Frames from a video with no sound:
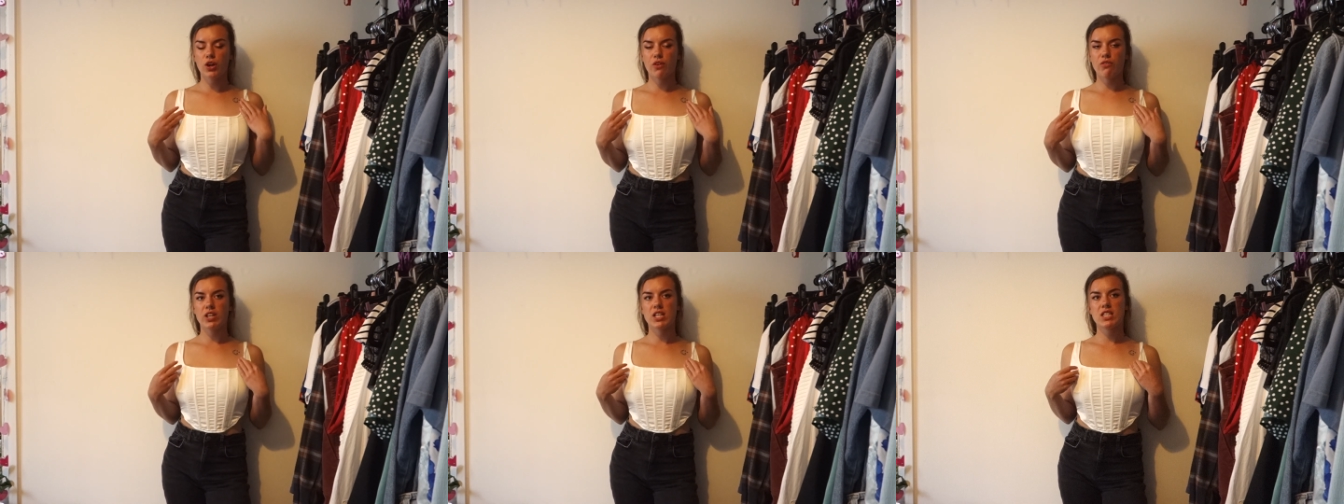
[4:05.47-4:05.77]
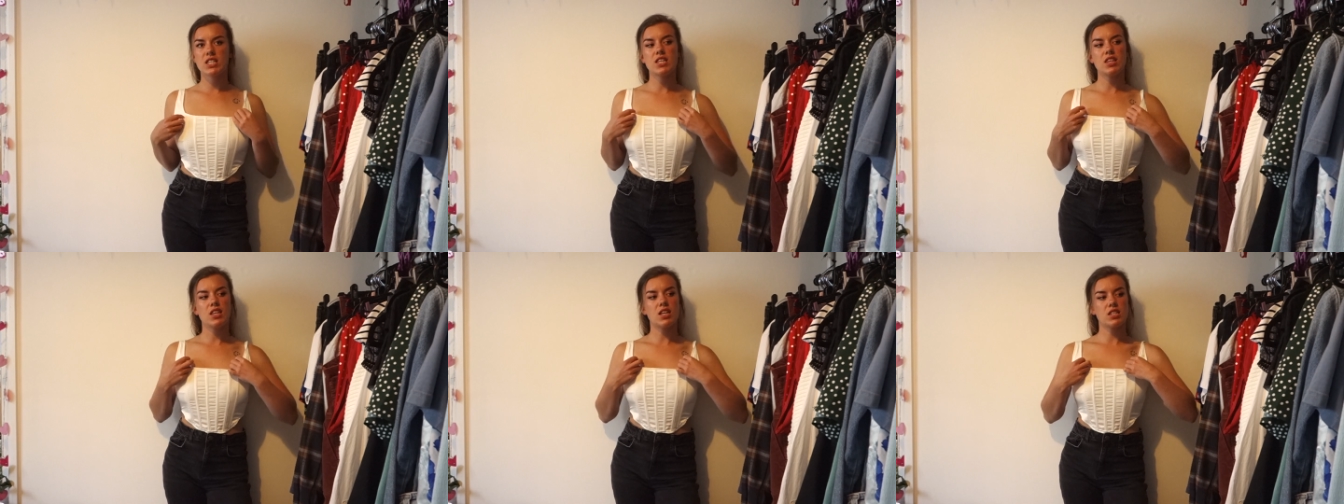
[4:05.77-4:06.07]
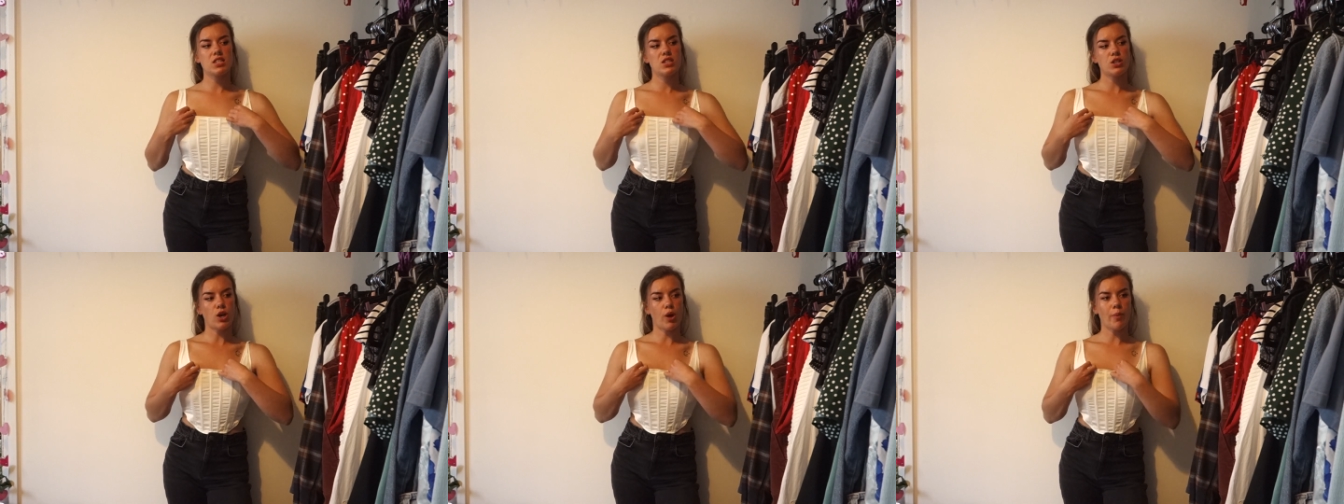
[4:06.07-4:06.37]
Obviously
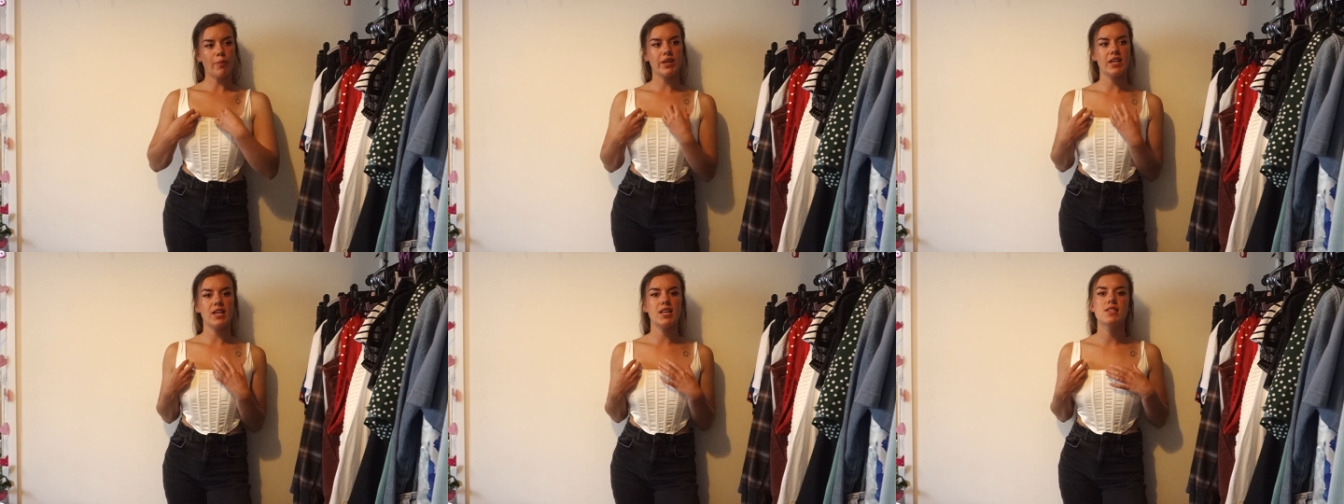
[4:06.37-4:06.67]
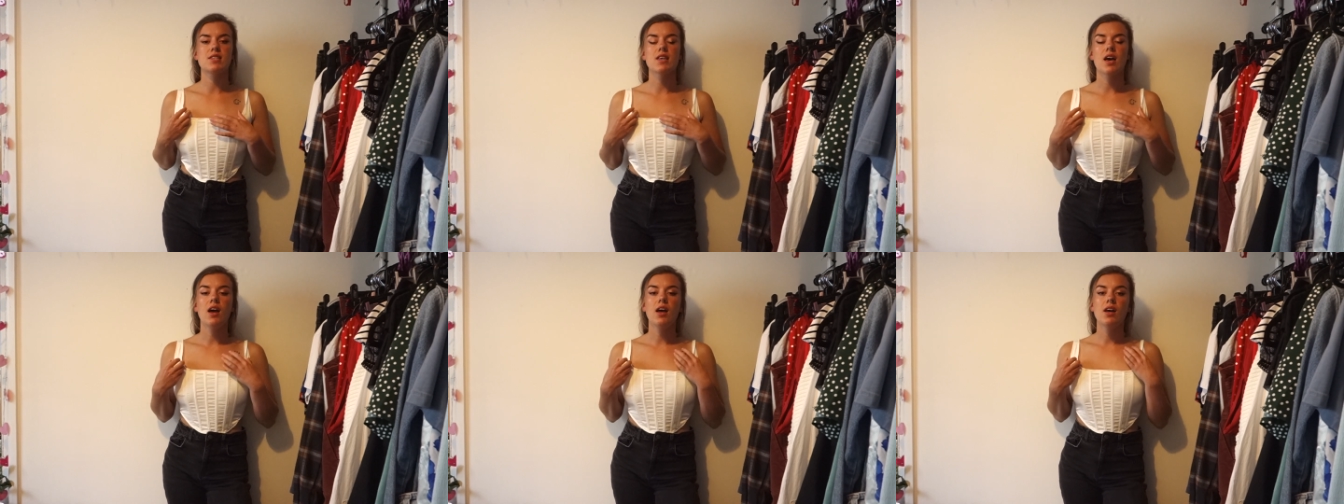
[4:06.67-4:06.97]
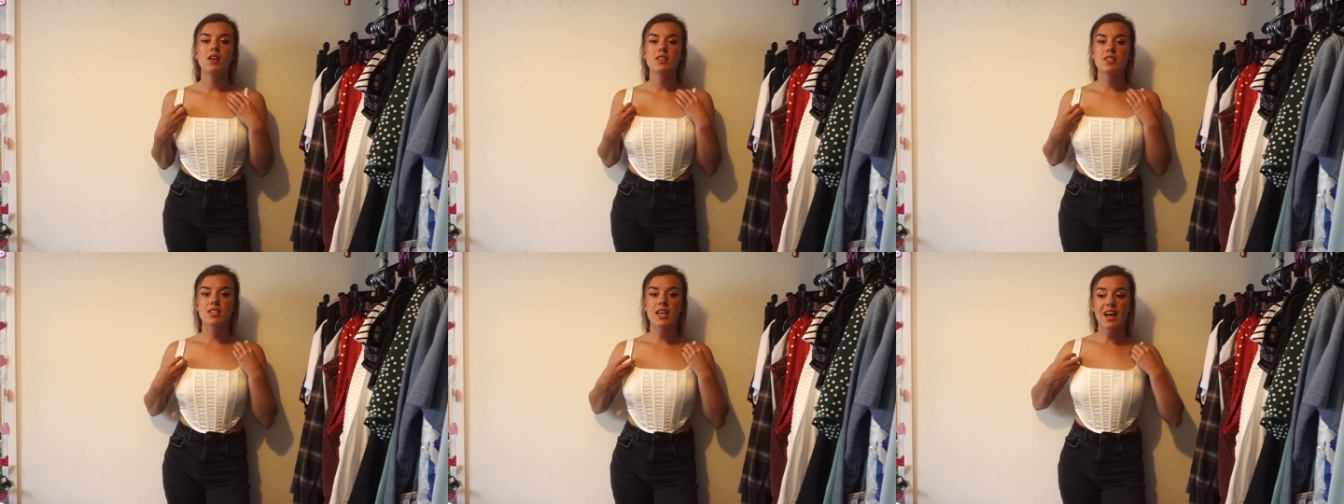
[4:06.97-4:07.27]
this top is
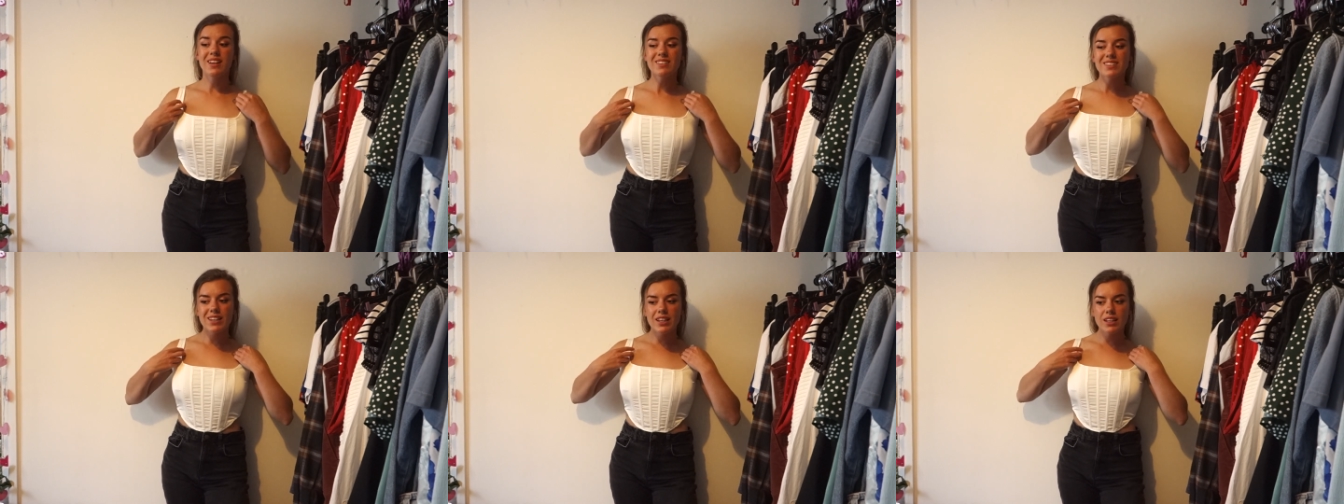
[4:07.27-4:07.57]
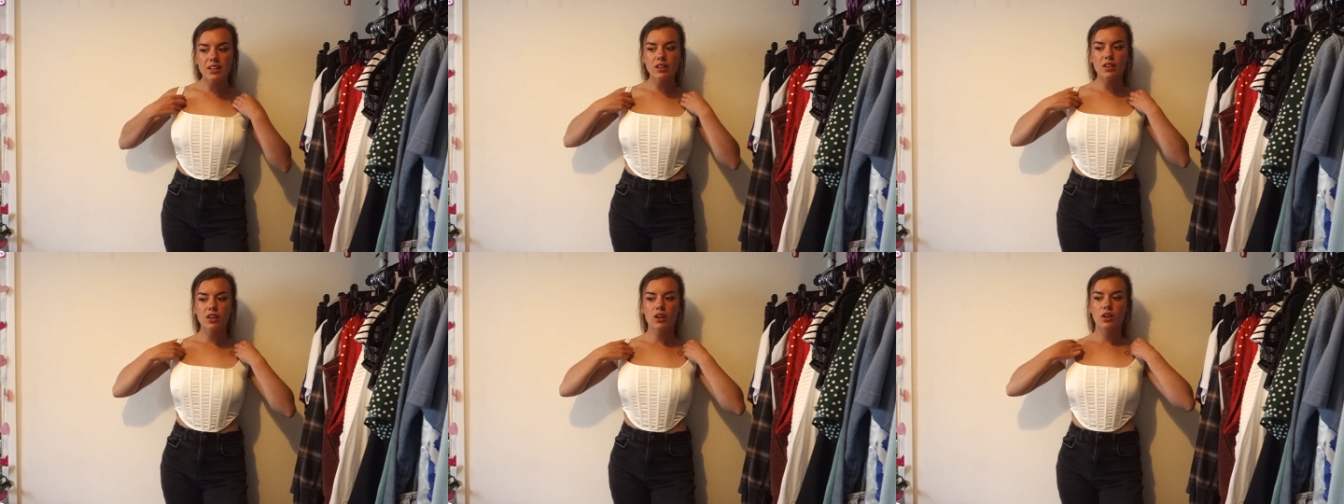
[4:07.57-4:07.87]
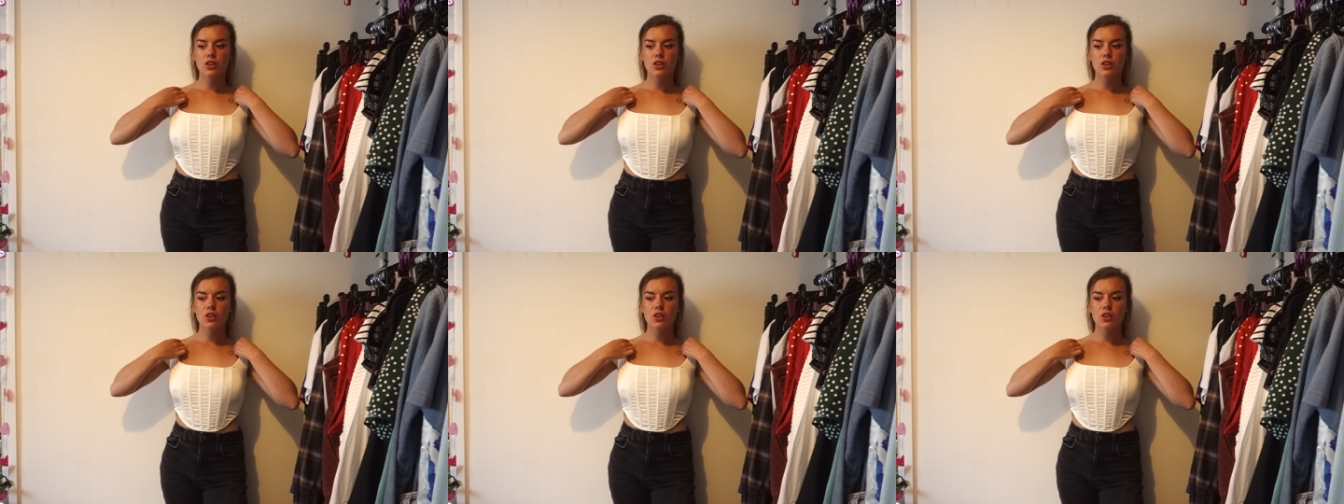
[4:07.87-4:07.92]
satin,